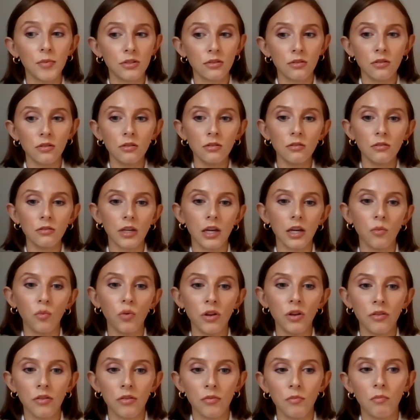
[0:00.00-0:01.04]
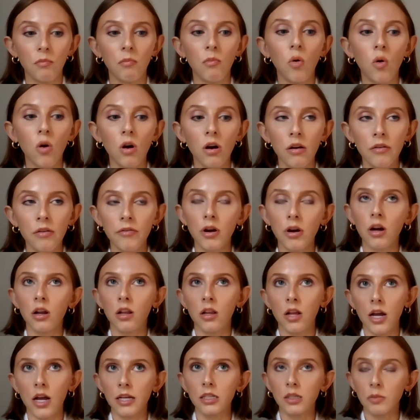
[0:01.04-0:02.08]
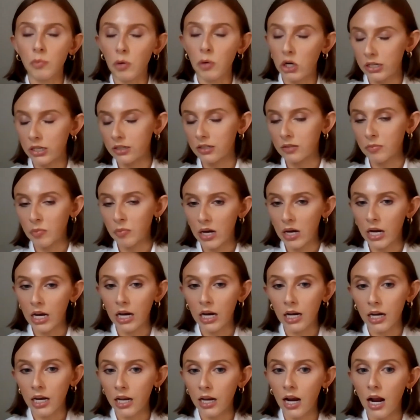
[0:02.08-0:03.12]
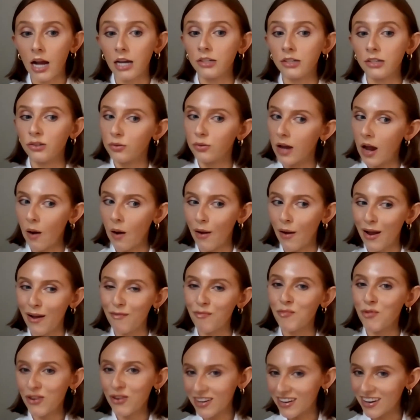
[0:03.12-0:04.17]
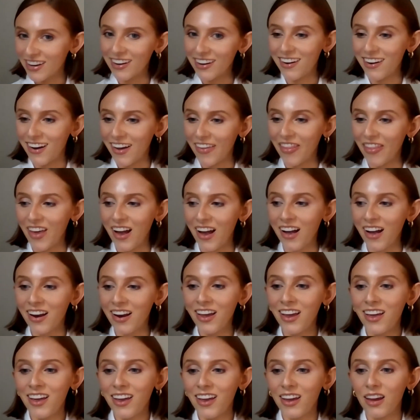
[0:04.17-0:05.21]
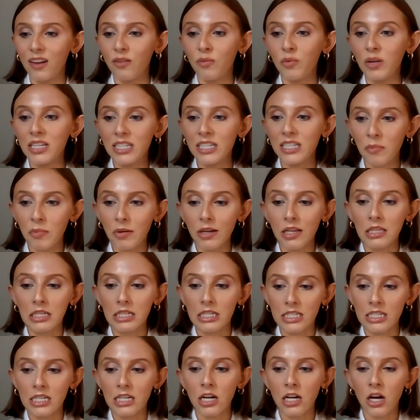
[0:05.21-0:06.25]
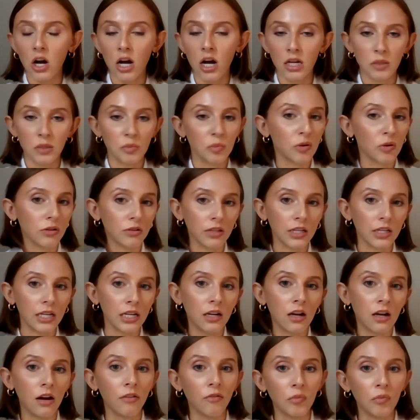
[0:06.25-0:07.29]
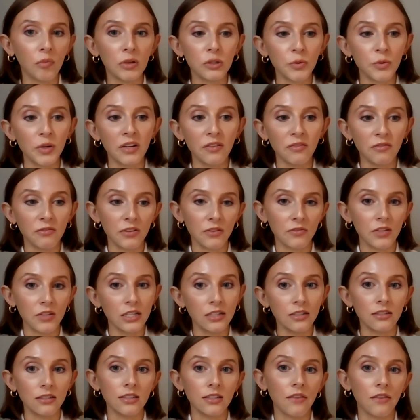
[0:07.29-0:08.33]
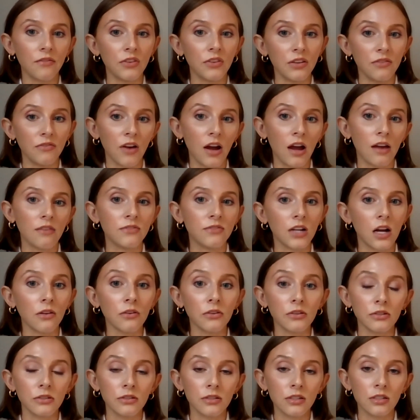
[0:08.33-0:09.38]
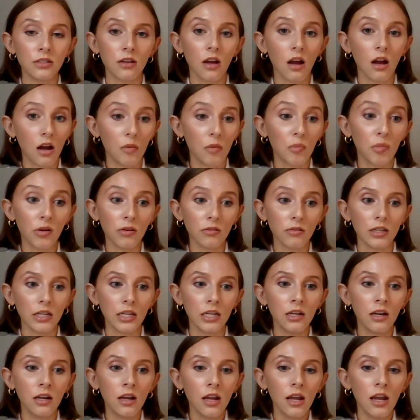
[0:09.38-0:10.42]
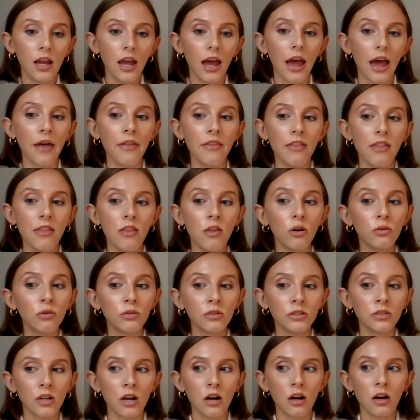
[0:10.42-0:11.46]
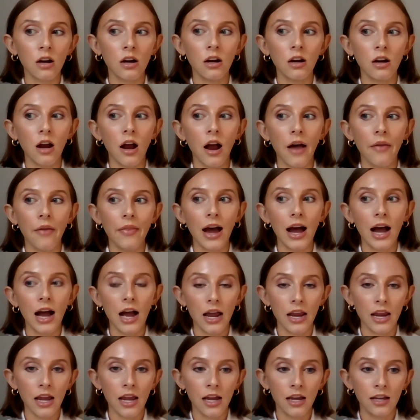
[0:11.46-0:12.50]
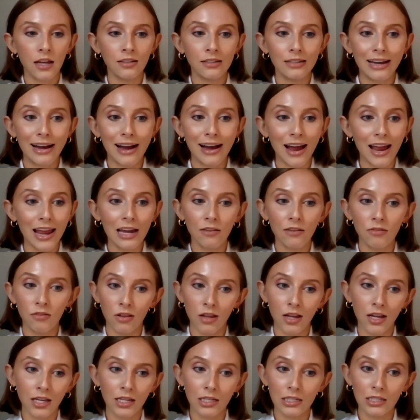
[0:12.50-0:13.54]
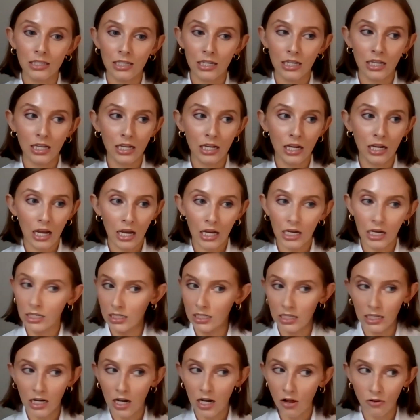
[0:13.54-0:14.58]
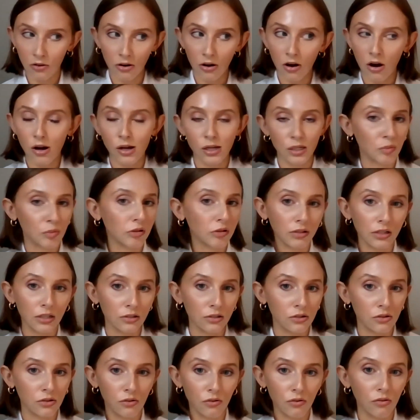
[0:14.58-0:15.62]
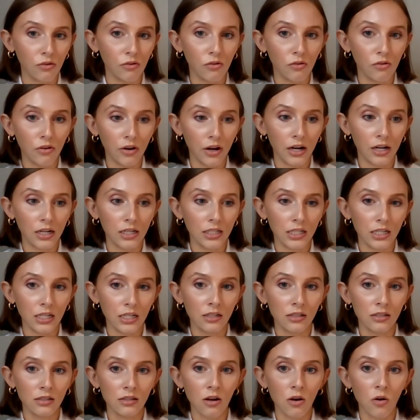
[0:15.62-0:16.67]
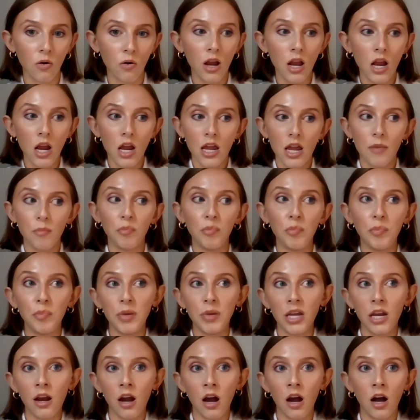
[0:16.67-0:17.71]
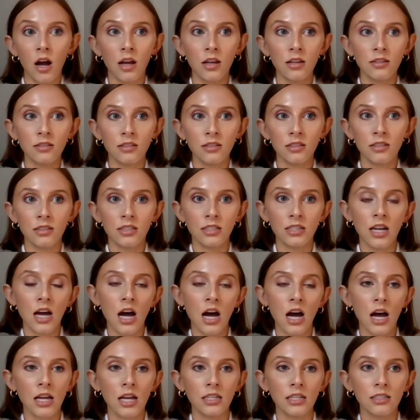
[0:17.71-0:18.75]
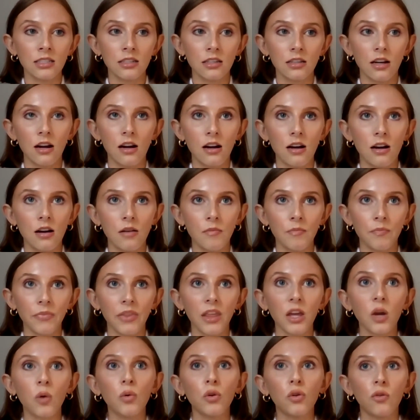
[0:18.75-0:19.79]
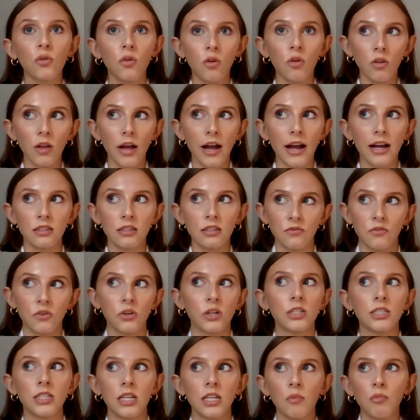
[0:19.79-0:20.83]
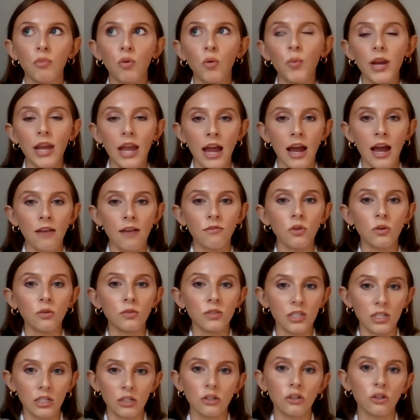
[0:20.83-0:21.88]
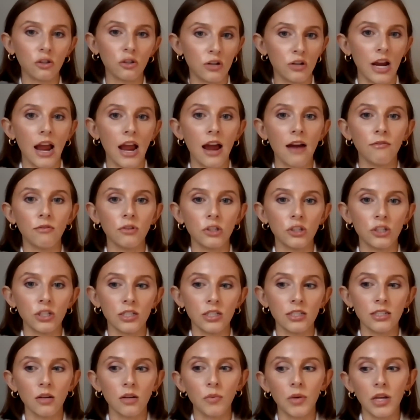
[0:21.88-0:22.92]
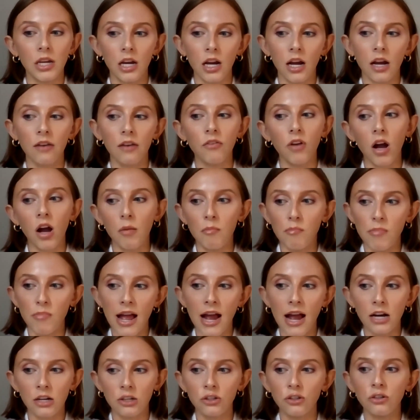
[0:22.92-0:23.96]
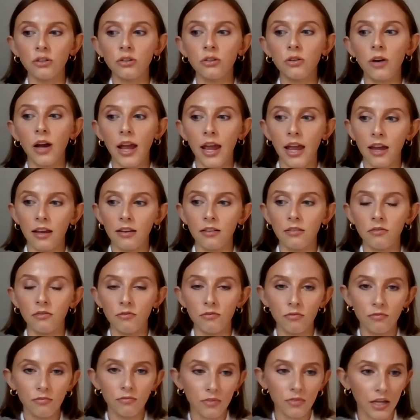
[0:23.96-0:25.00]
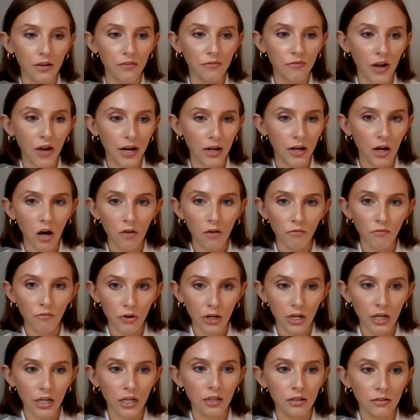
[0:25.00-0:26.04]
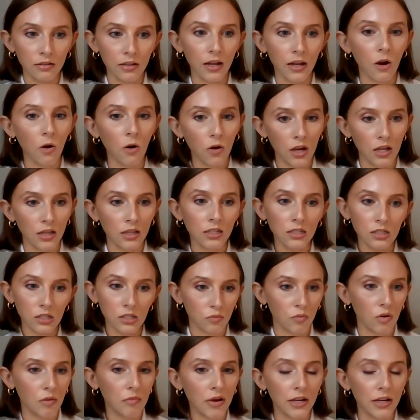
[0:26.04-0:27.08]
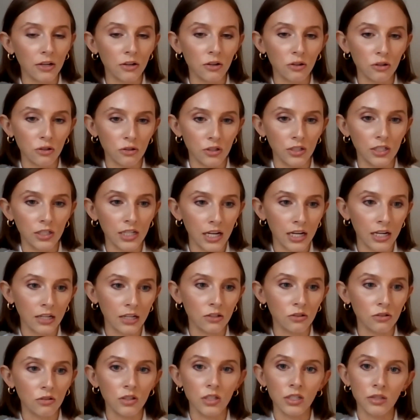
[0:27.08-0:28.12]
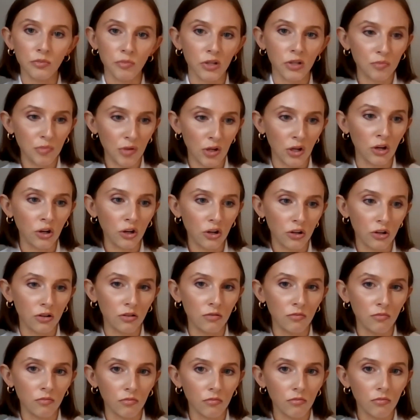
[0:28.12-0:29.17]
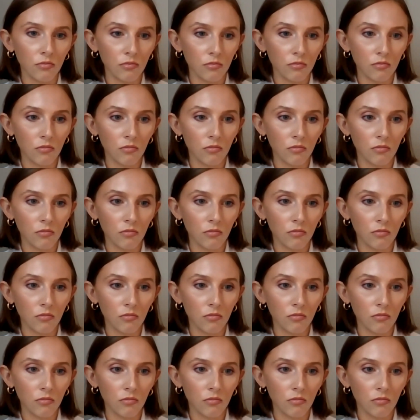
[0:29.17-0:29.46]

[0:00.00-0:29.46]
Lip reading: absolutely. With more of our clients participating in it, I do now have more data on that. And we typically see a cost per lead of between $50 and $75 per lead. And those are on the high end. I have clients that get $18 cost per leads through Google Guarantee. So because it's not like with Google Ads, for example, we have those industry averages that we can kind of come back to and like find comfort in, like, okay, this is what my industry is getting, so this must be a good